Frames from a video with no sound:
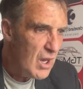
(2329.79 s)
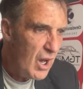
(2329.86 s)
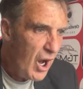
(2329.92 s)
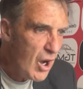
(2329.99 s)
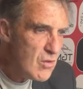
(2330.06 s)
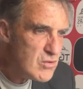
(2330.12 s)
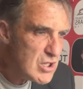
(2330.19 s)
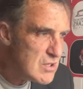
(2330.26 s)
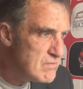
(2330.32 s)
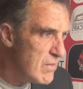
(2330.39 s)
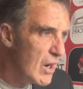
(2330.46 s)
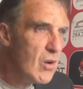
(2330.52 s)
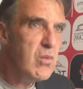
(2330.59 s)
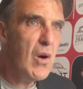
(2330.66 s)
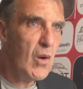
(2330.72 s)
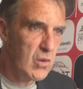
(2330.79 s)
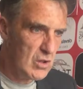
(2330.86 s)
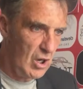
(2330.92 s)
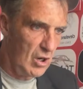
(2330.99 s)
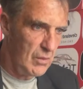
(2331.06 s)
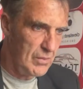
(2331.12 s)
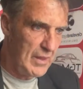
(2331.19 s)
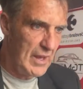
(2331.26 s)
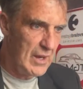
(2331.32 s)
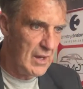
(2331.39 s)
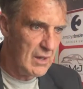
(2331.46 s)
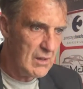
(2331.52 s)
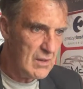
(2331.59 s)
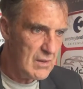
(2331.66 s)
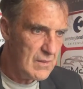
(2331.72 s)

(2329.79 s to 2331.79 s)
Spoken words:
How did Millwall get up there?